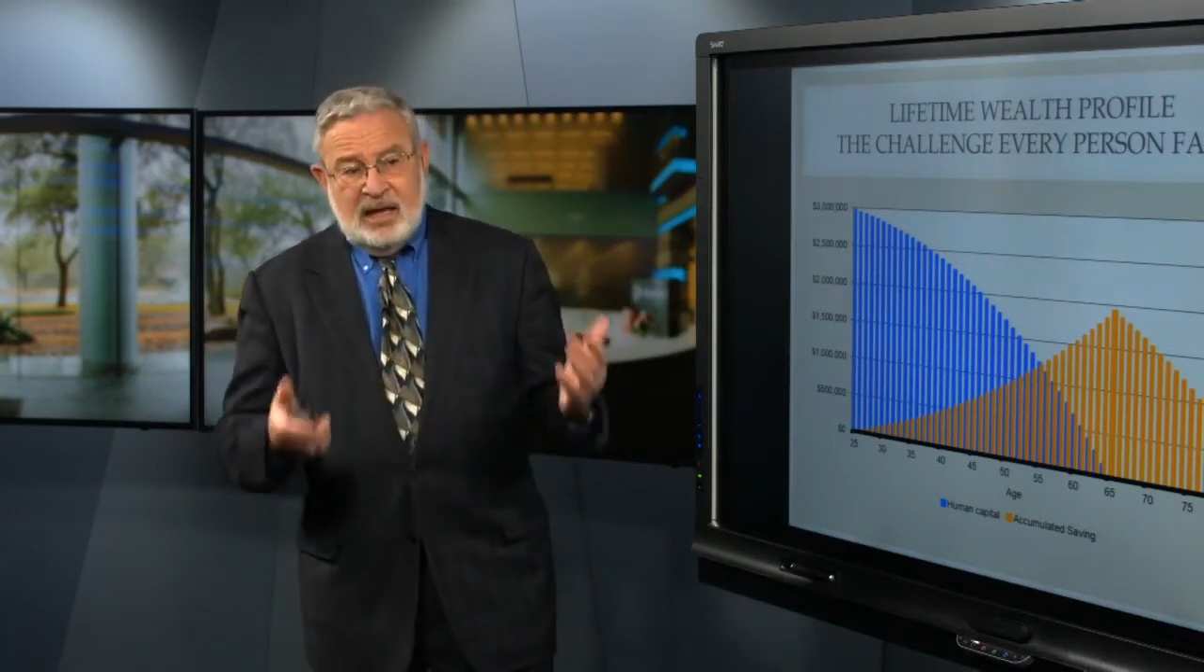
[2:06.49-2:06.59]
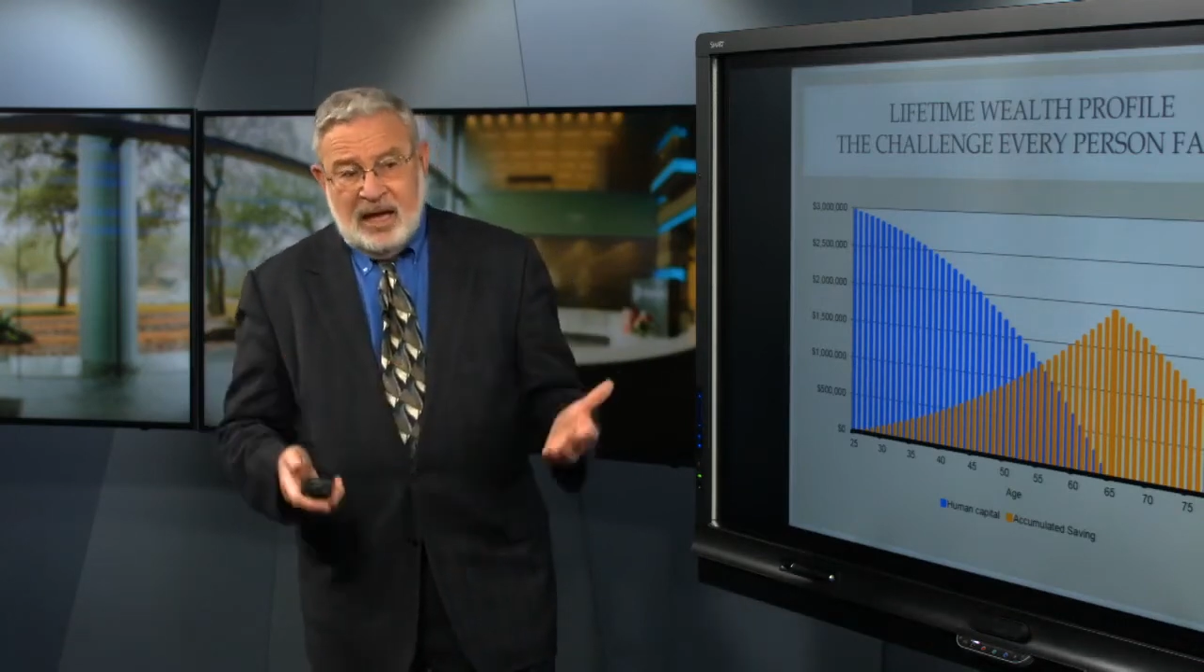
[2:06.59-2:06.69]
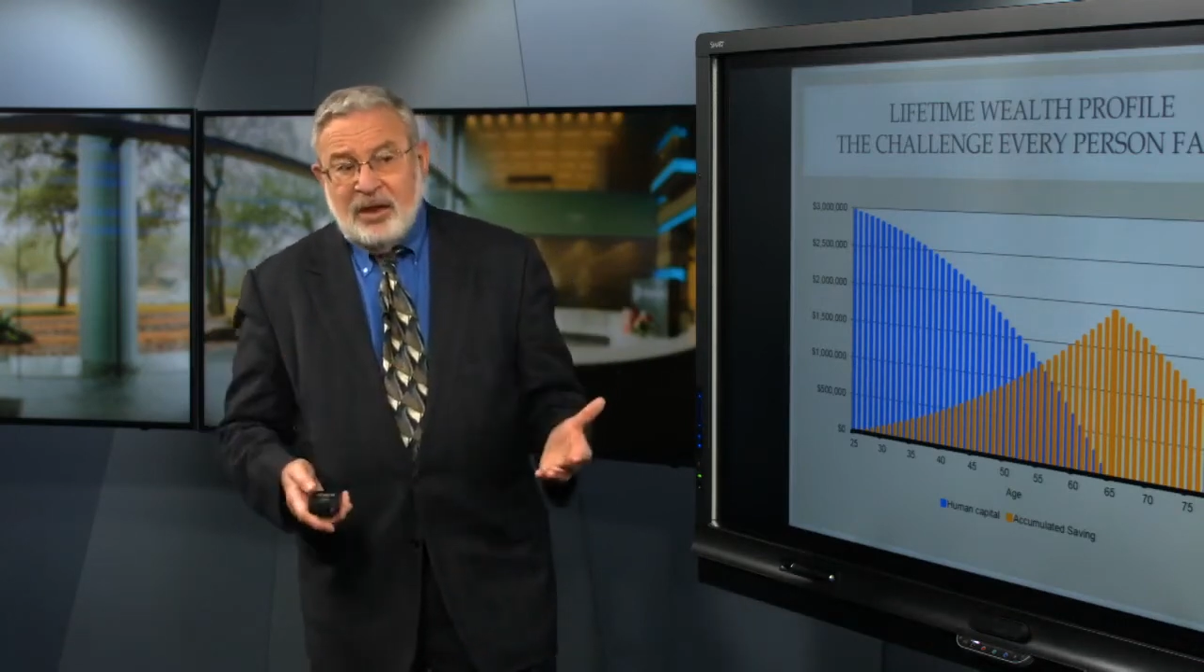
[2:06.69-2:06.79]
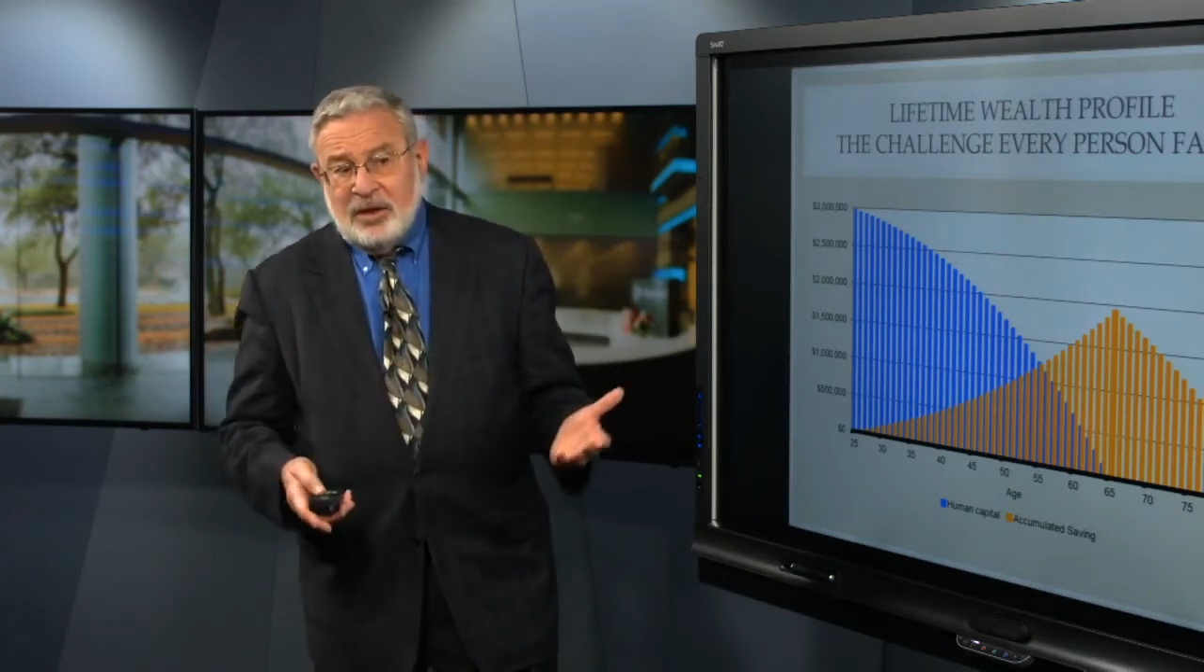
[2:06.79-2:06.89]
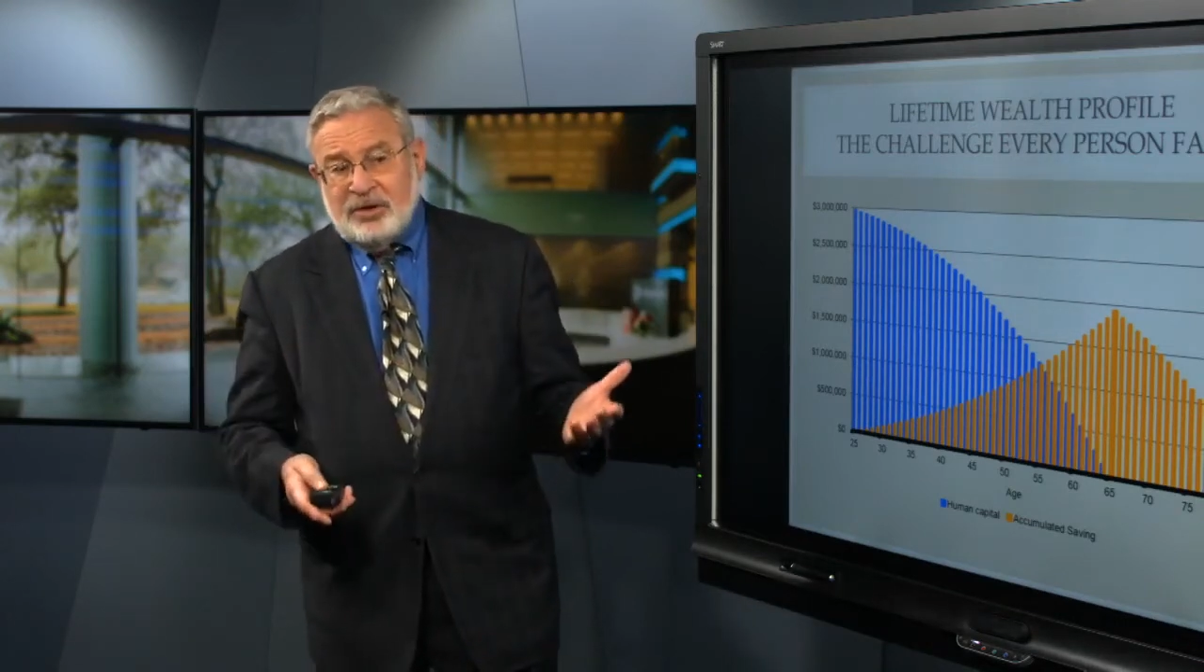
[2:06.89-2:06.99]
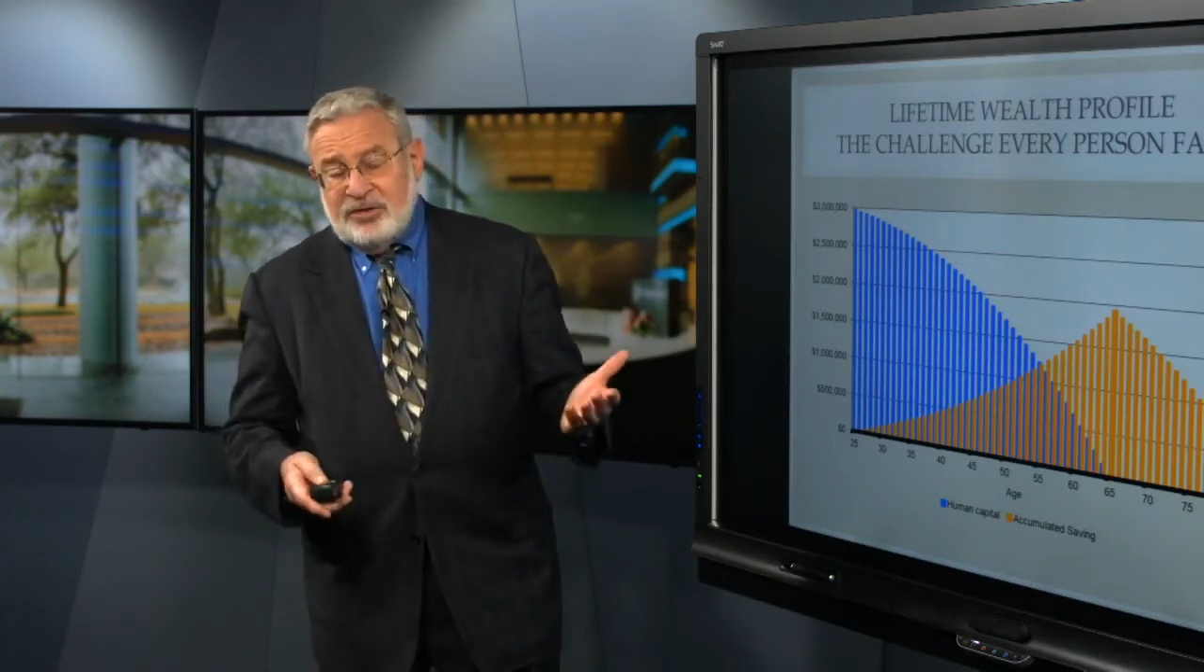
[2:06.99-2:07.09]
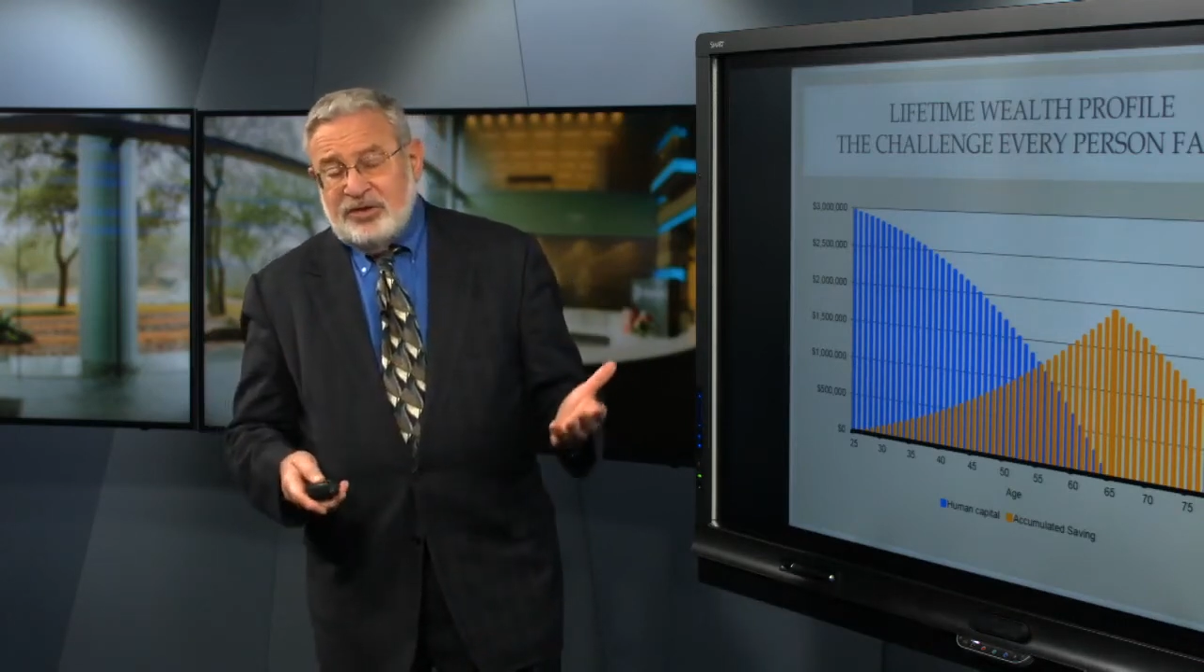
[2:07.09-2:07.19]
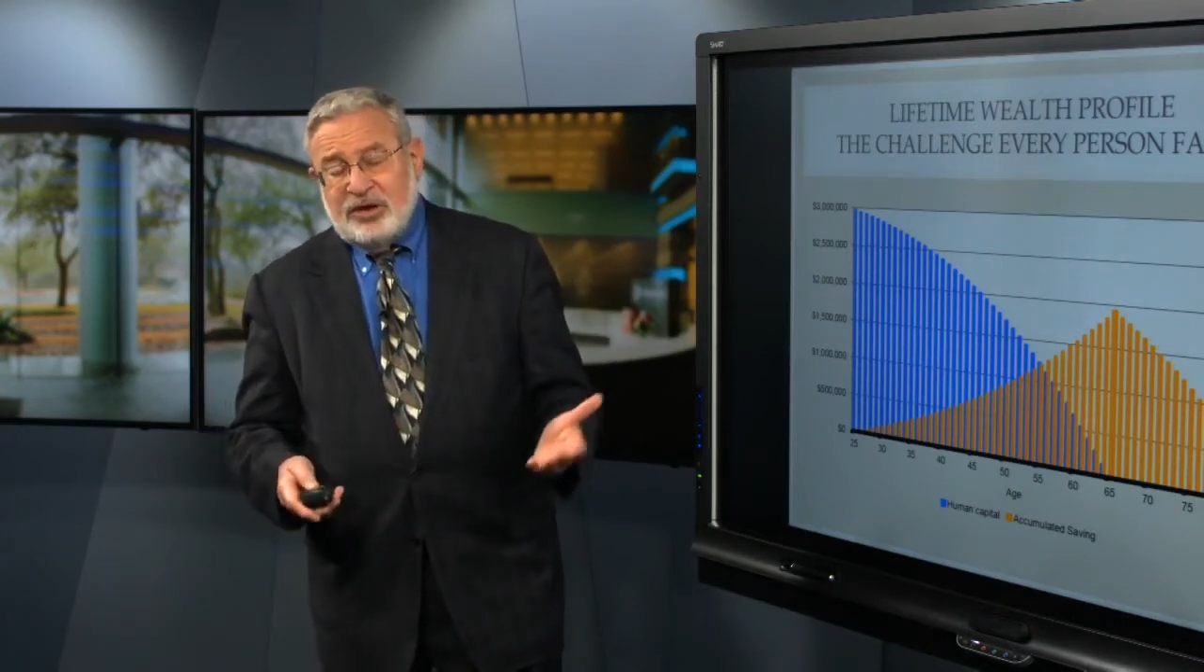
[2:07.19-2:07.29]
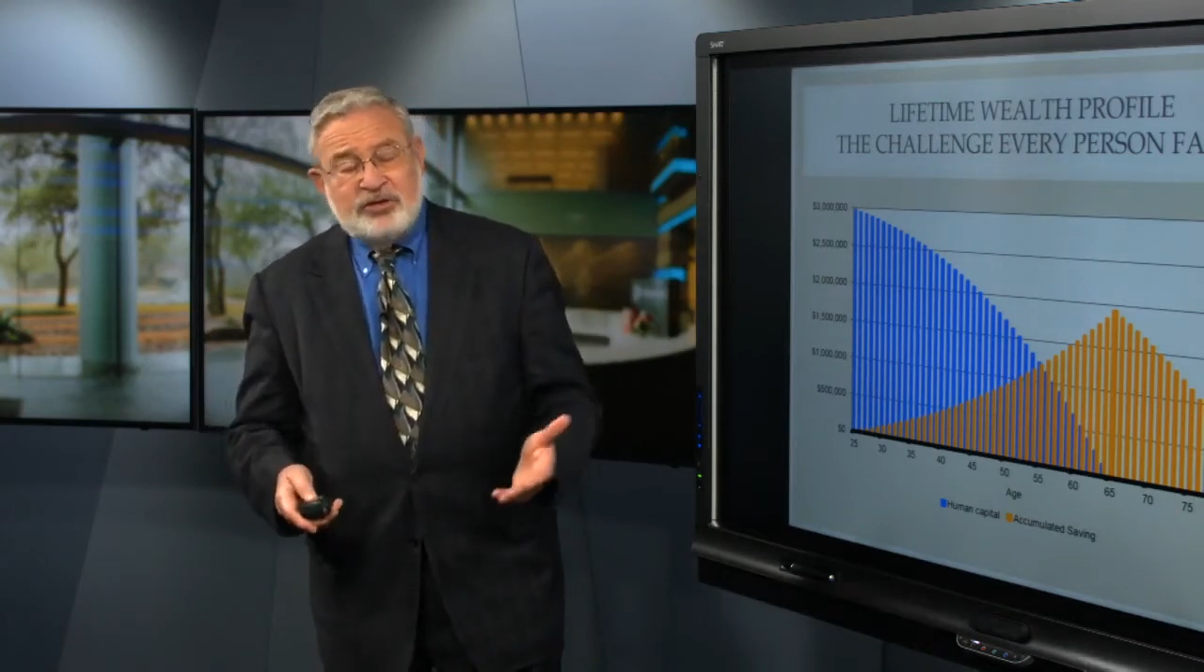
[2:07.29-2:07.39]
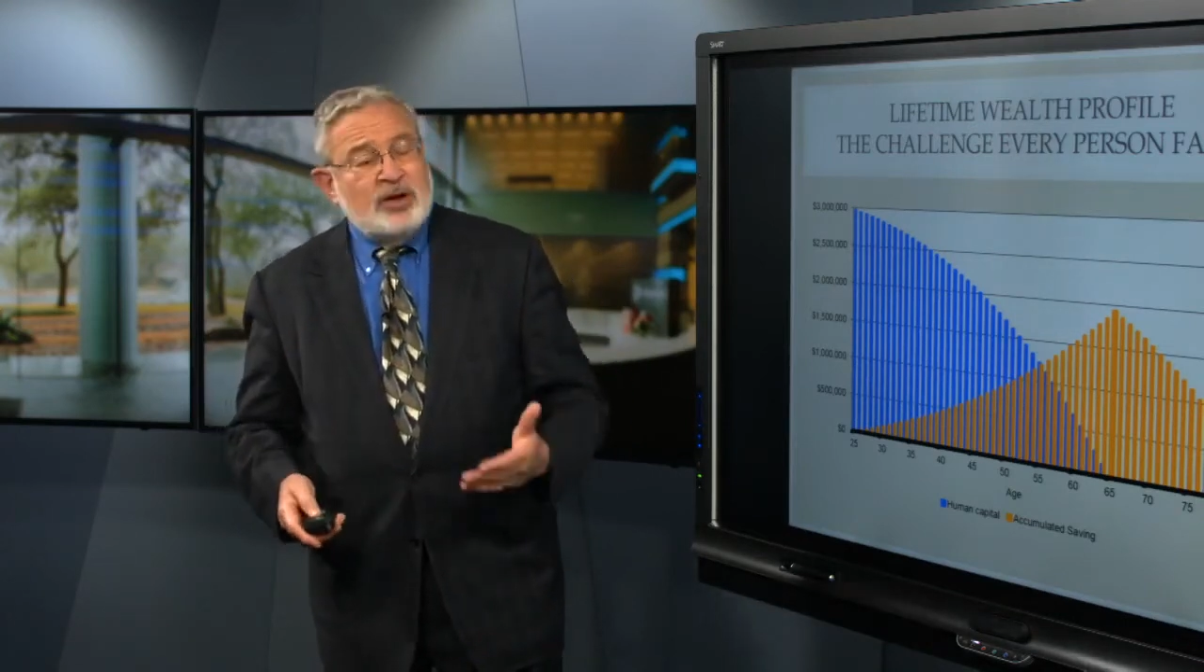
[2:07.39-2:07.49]
the other
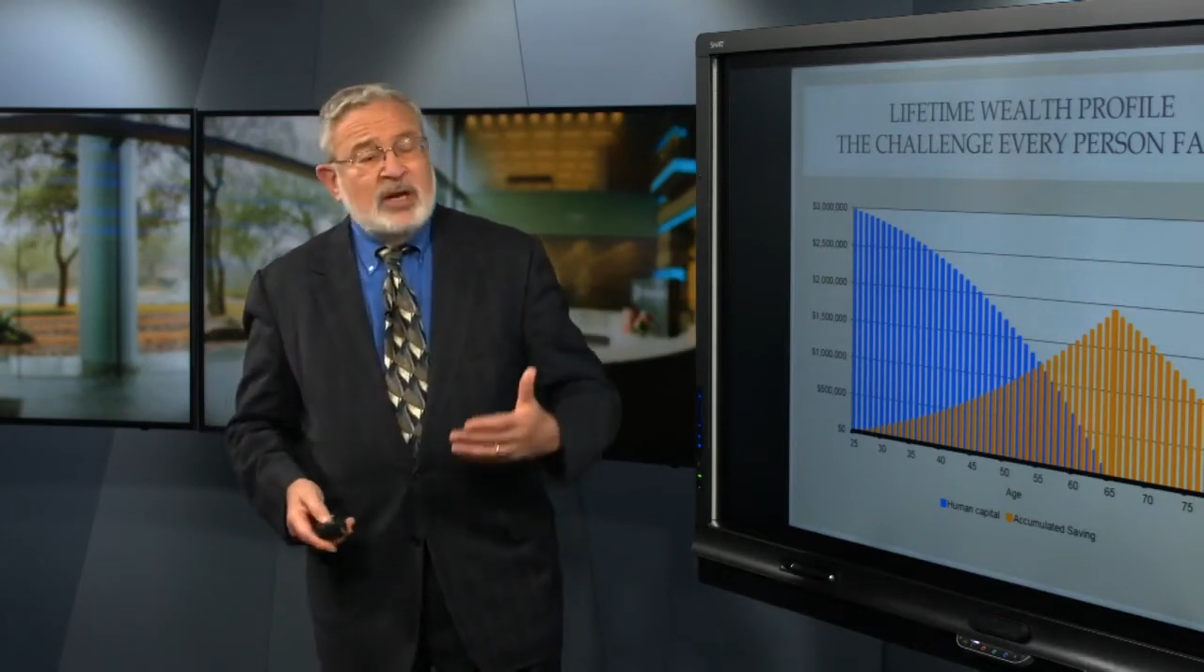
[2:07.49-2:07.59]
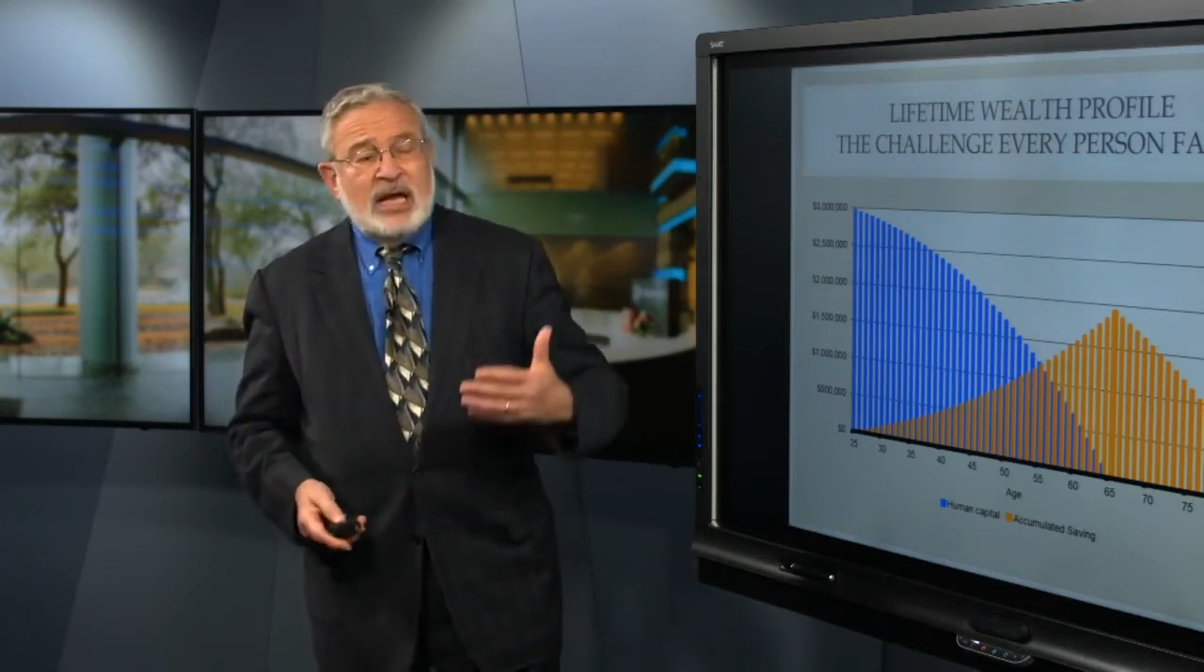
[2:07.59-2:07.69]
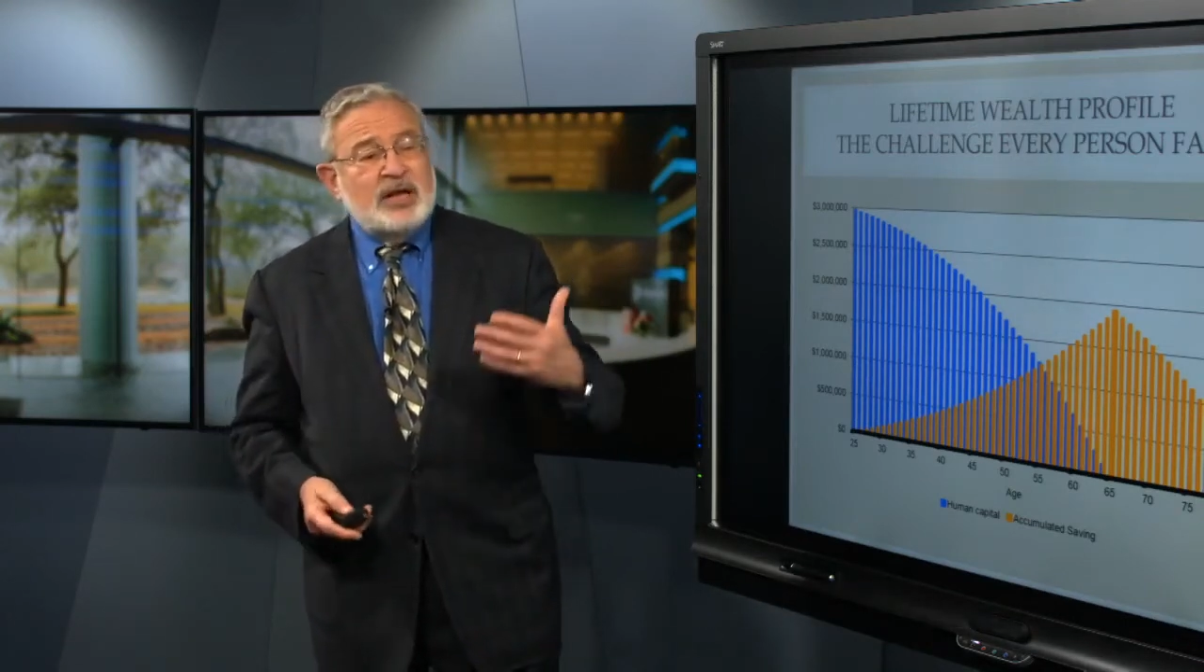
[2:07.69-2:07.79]
decision